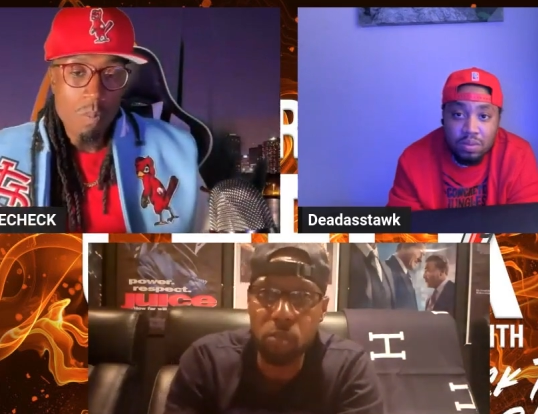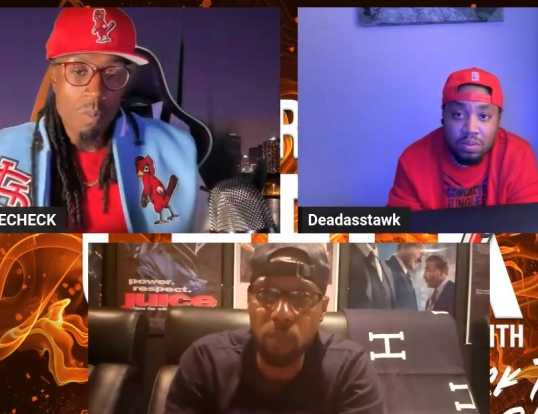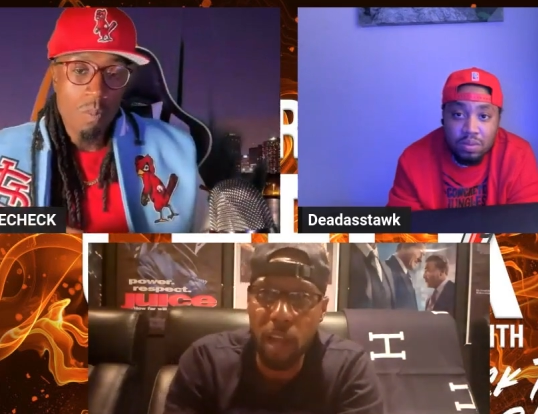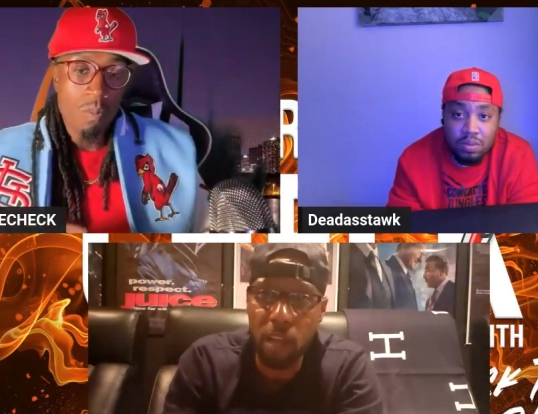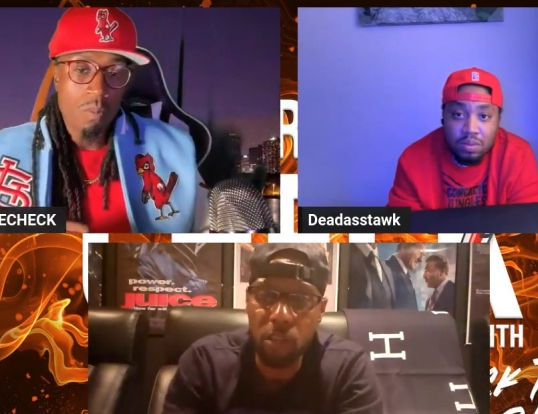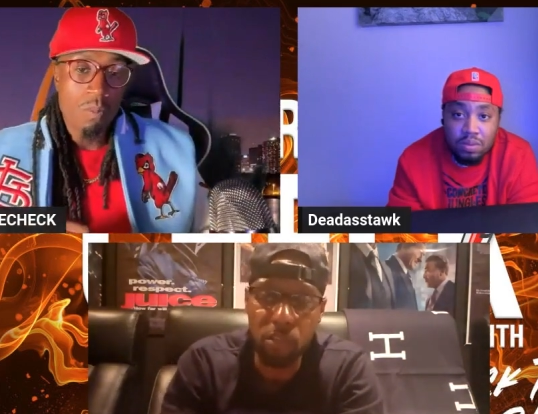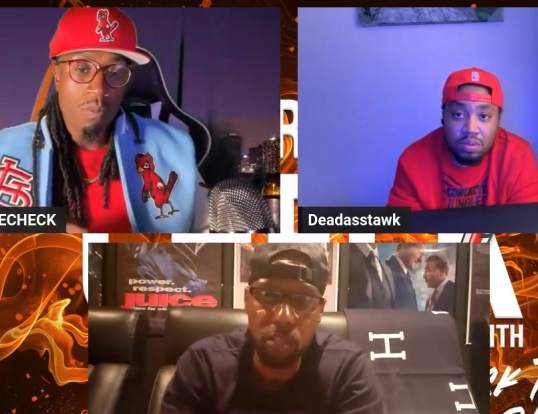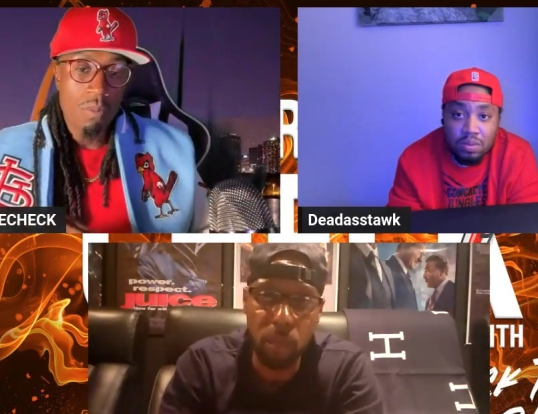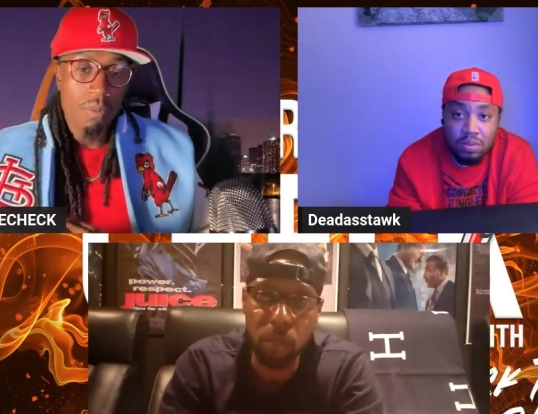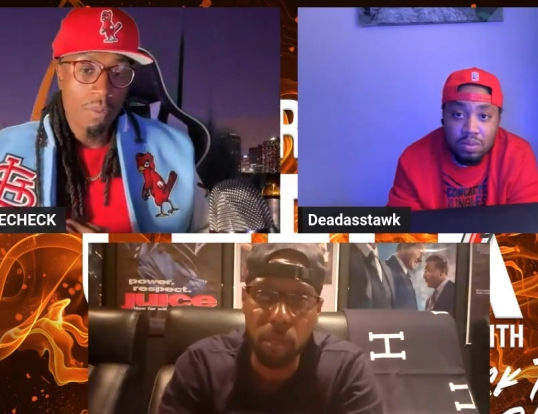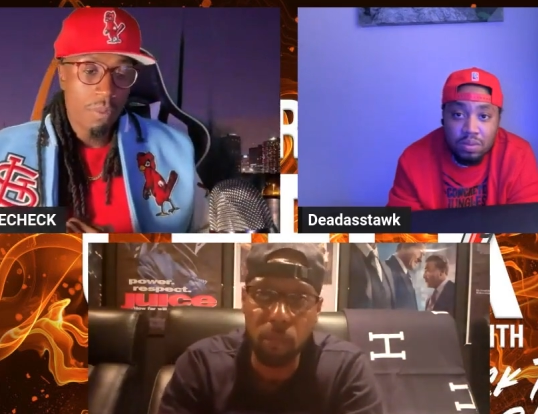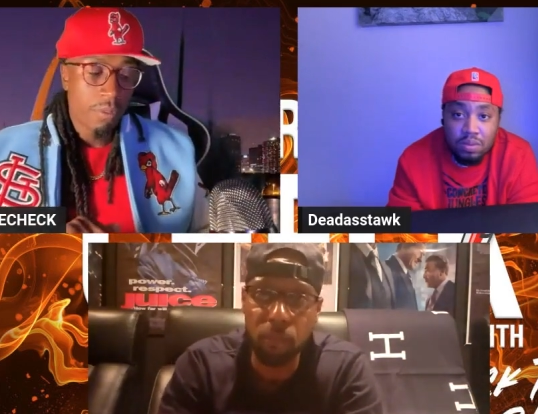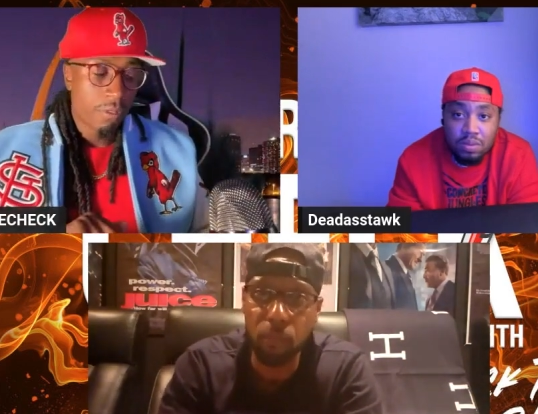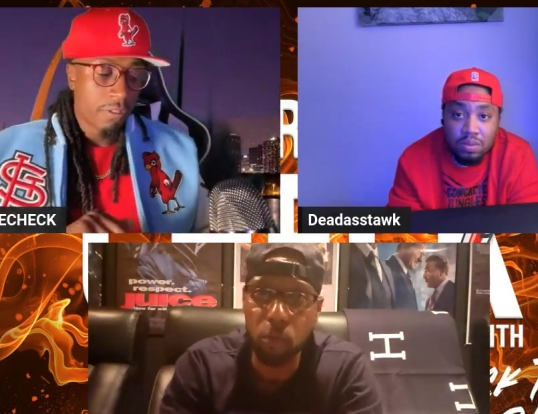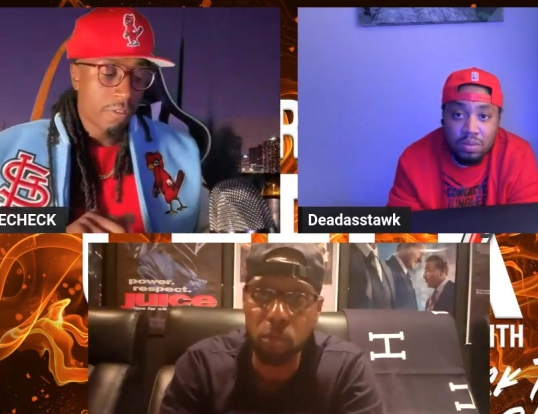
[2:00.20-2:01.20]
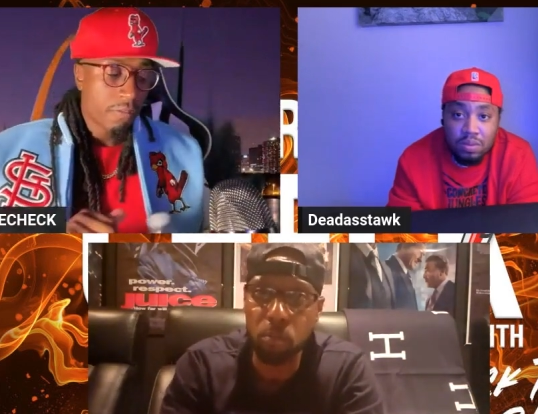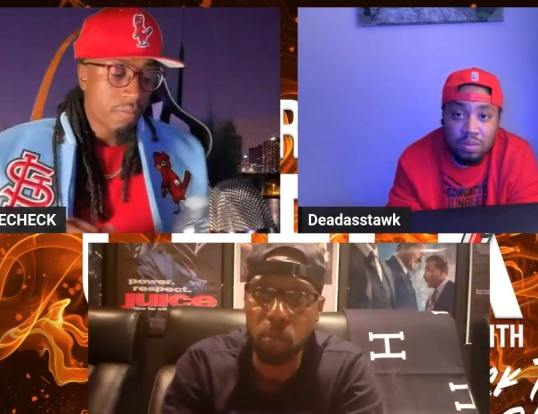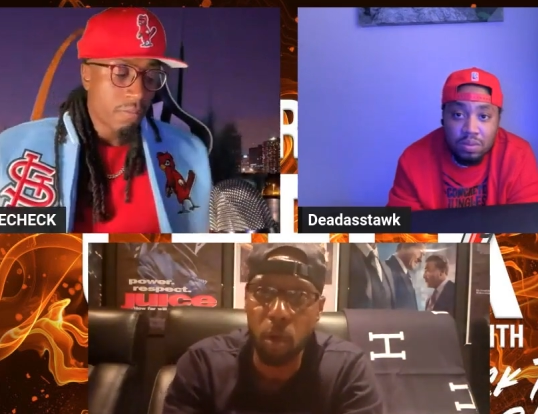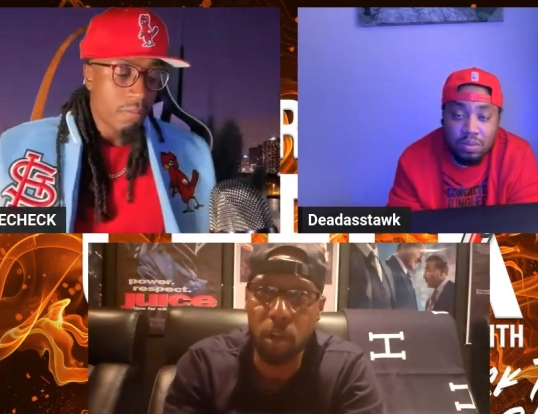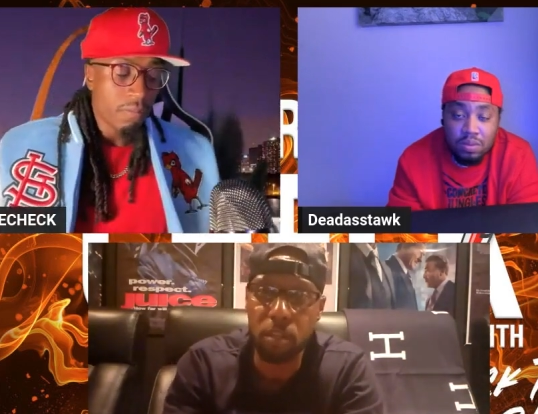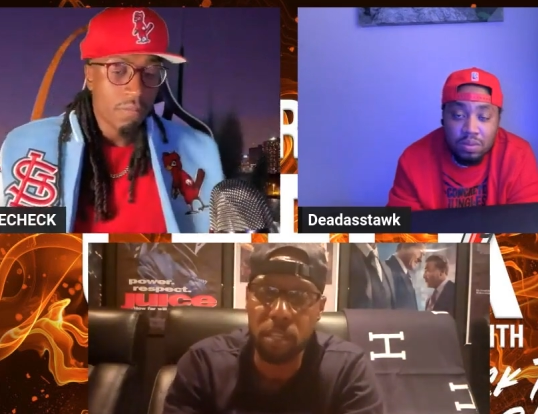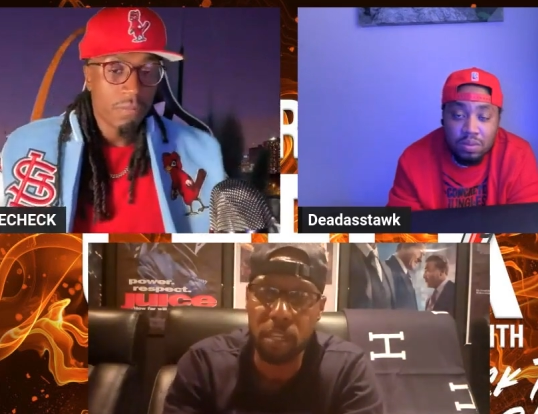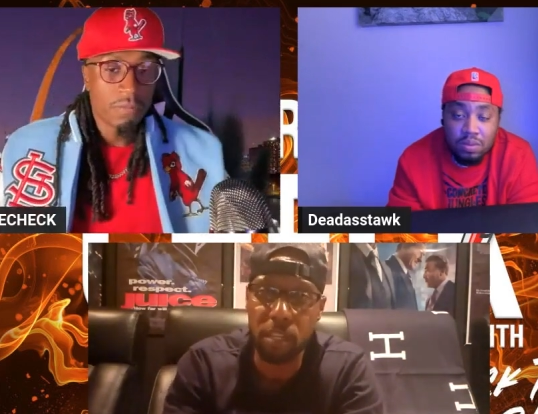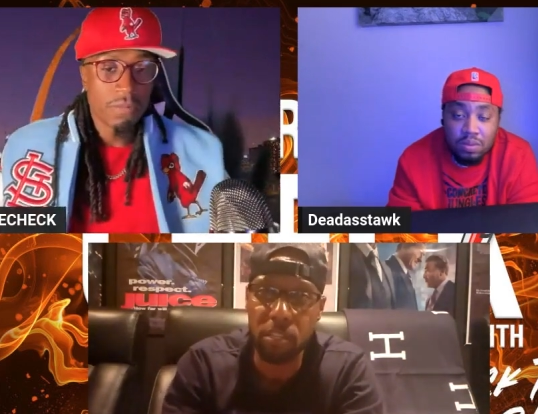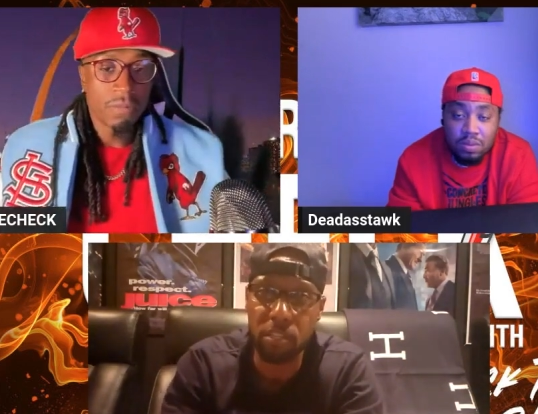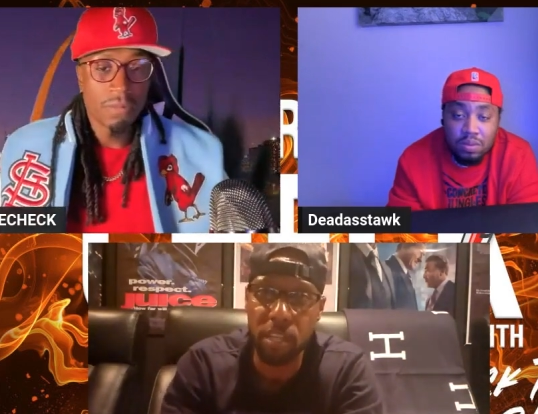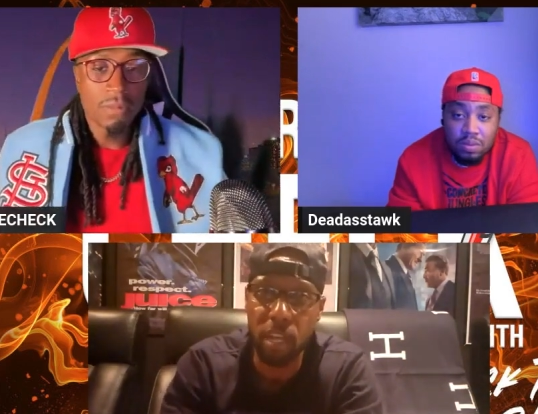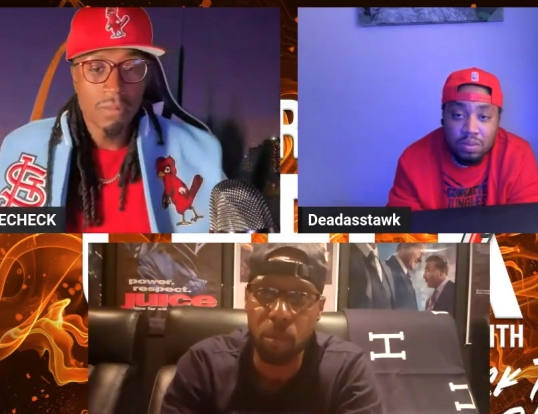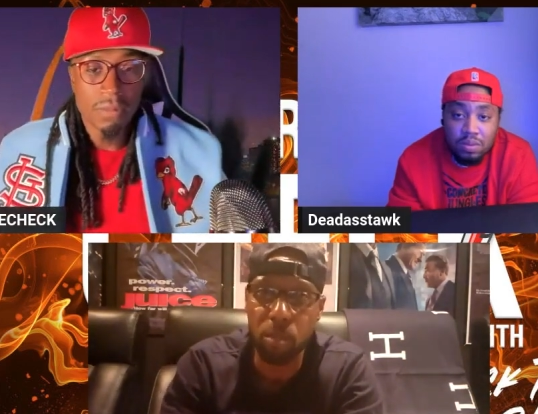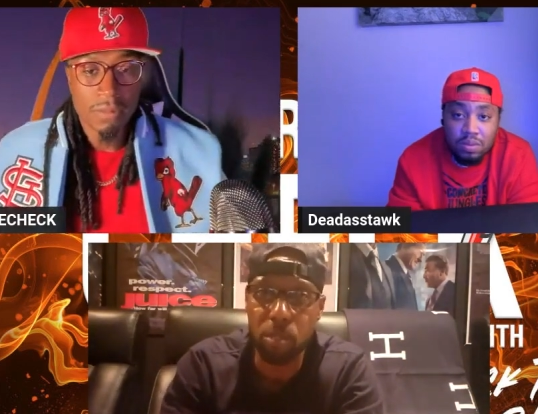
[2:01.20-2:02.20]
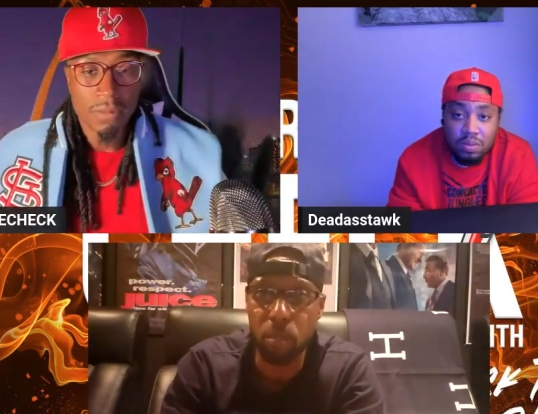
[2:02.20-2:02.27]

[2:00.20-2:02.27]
Speaker 1: round, some of the first bars that he said was